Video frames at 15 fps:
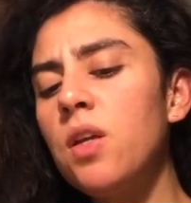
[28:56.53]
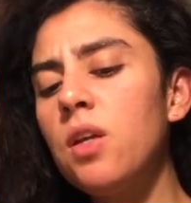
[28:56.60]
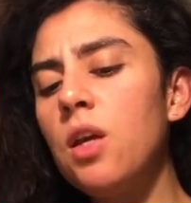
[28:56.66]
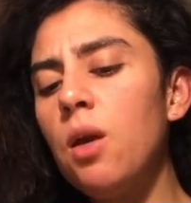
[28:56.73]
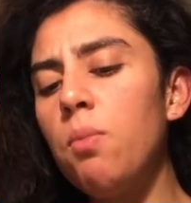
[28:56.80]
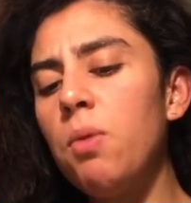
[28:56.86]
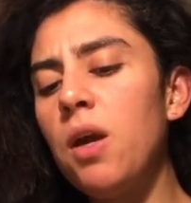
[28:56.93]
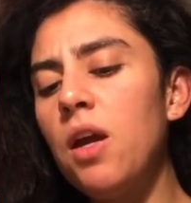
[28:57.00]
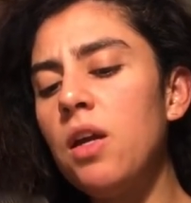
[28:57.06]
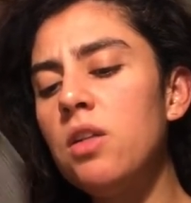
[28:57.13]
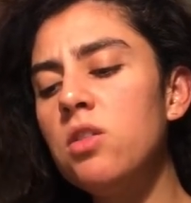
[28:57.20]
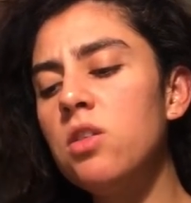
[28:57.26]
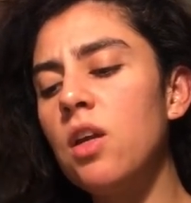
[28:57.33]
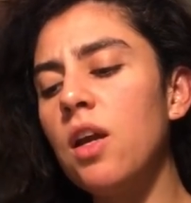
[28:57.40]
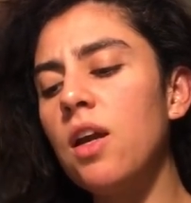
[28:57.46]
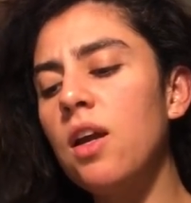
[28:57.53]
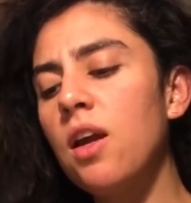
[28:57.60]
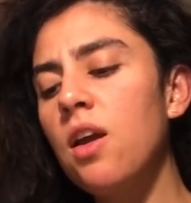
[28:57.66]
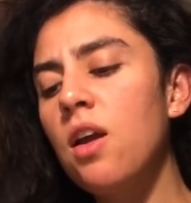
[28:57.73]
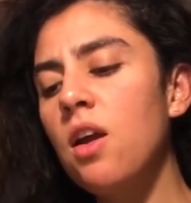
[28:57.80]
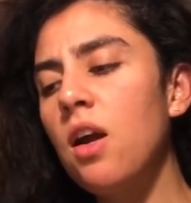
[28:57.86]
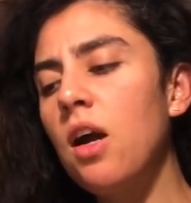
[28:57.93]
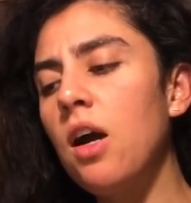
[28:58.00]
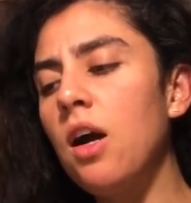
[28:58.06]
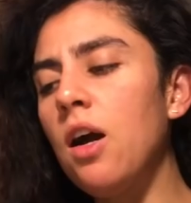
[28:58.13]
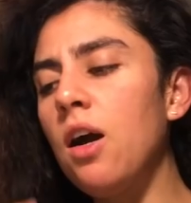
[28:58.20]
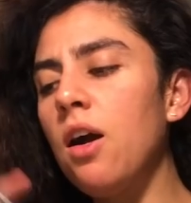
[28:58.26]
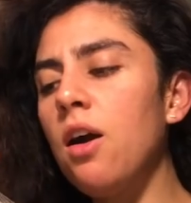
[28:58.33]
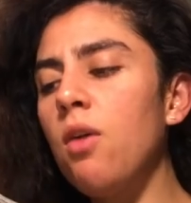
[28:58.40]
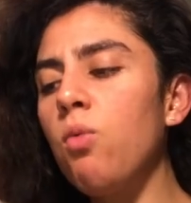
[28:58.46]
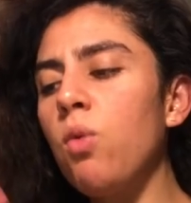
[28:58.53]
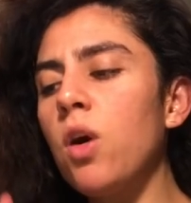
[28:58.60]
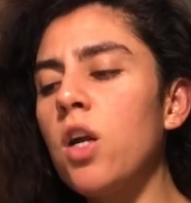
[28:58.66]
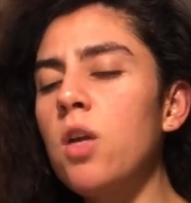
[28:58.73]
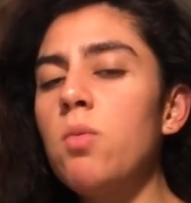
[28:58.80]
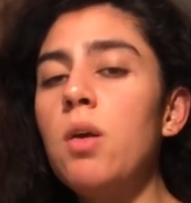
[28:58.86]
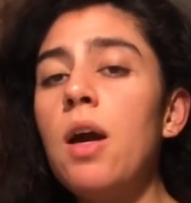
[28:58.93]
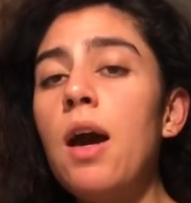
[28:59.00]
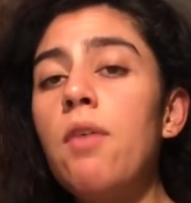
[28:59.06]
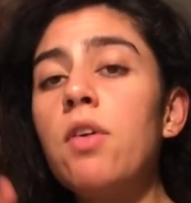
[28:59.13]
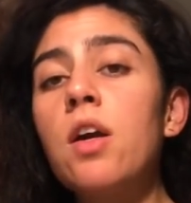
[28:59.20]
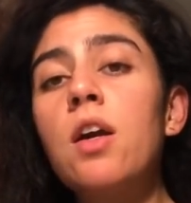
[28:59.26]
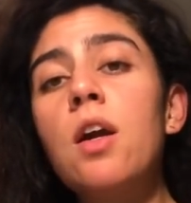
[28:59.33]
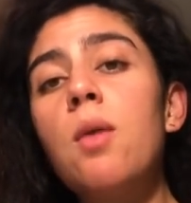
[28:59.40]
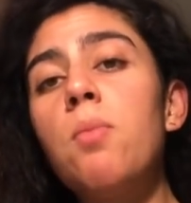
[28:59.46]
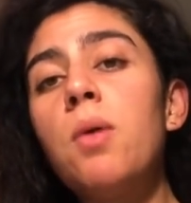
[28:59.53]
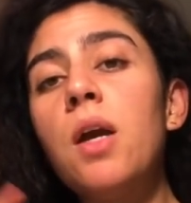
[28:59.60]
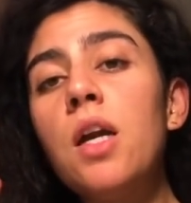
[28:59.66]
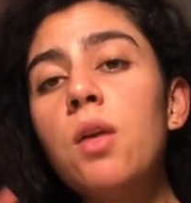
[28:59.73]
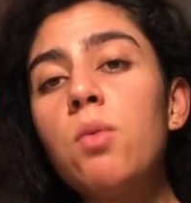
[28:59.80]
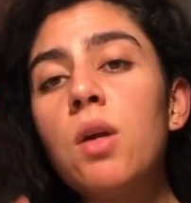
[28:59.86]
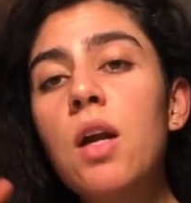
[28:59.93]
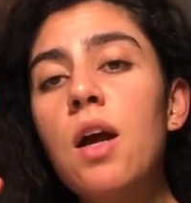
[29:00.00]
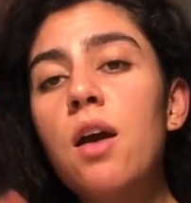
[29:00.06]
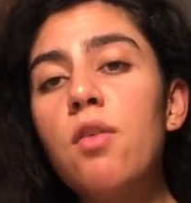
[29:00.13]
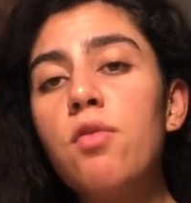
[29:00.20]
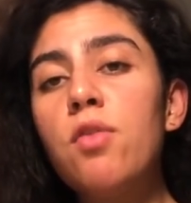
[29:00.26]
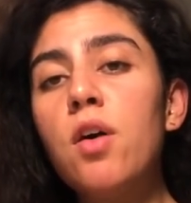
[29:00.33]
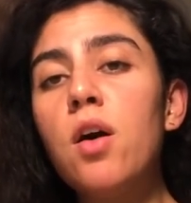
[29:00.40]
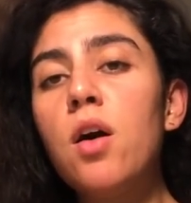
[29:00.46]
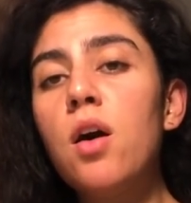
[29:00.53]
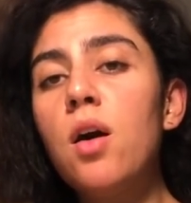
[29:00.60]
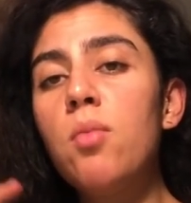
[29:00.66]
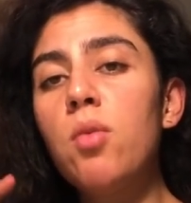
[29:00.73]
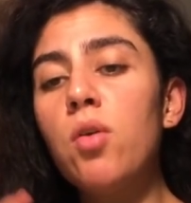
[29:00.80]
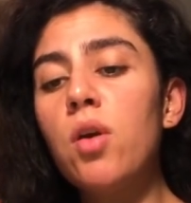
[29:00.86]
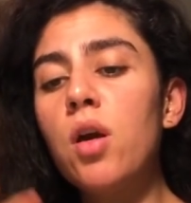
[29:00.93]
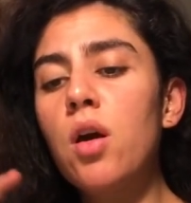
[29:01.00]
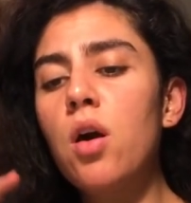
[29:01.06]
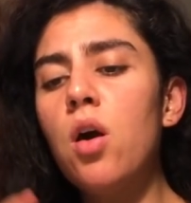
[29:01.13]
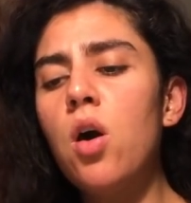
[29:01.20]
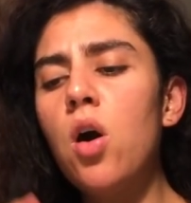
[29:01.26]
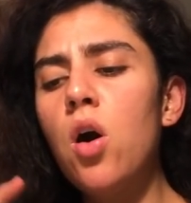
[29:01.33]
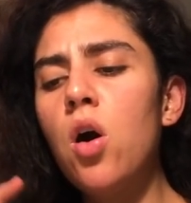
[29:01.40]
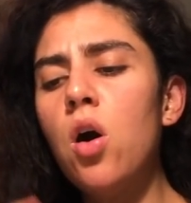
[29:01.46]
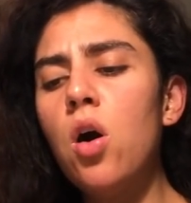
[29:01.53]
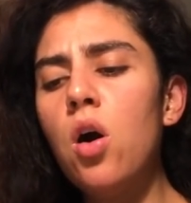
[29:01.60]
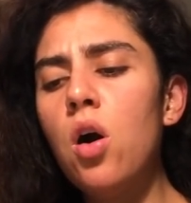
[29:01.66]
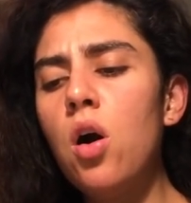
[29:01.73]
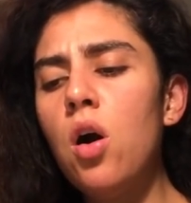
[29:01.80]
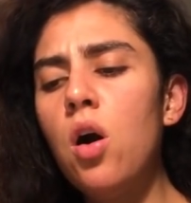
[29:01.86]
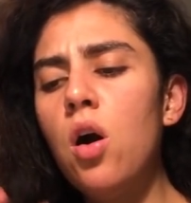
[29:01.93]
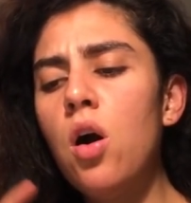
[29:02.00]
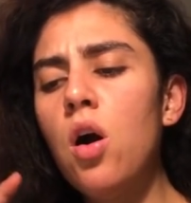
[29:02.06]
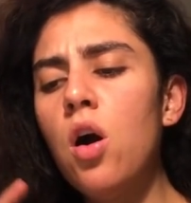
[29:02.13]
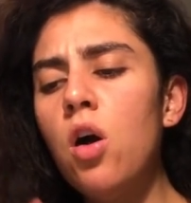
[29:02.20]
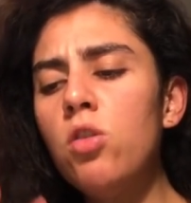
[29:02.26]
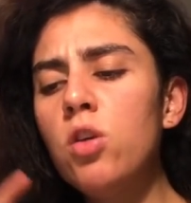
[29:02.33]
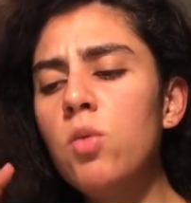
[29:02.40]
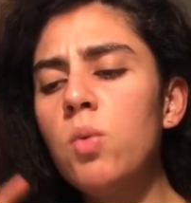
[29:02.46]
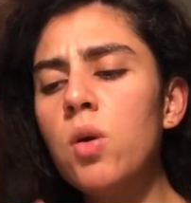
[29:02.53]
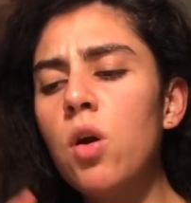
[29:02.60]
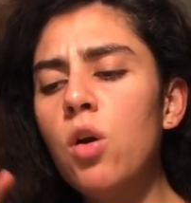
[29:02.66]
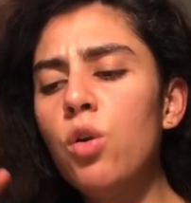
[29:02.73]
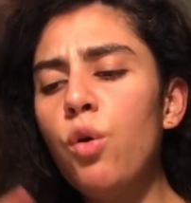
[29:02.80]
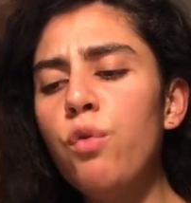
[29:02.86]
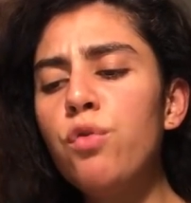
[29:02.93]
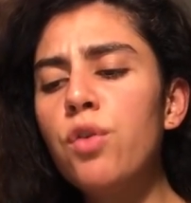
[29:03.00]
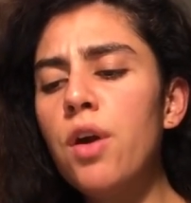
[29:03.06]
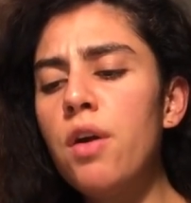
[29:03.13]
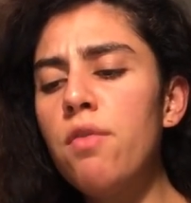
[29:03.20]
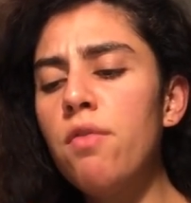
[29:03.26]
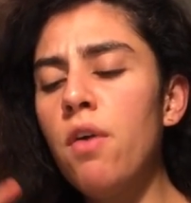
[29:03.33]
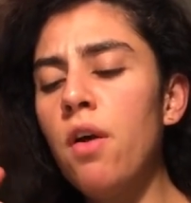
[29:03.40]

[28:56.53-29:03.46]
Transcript: campaigns, like we're going to be having a campaign, and we're going to have I'm hearing Hollywood all over it.